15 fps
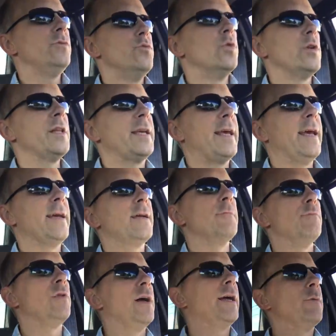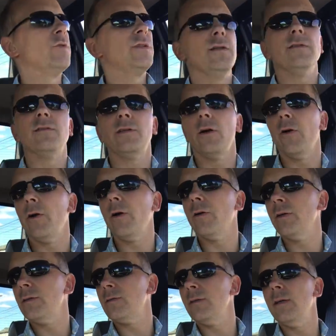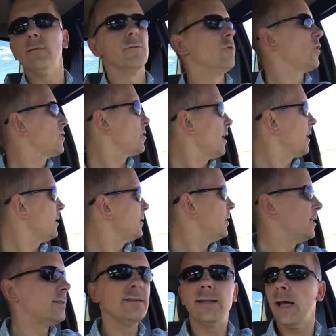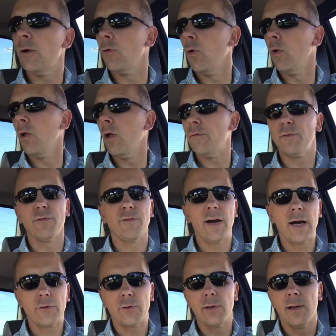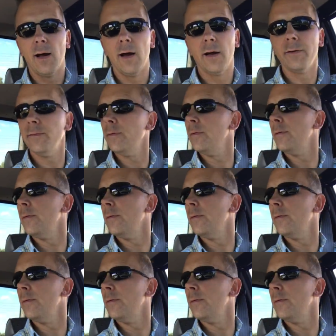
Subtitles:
Really can't complain with the interior. It looks like it did the day it rolled off the factory line.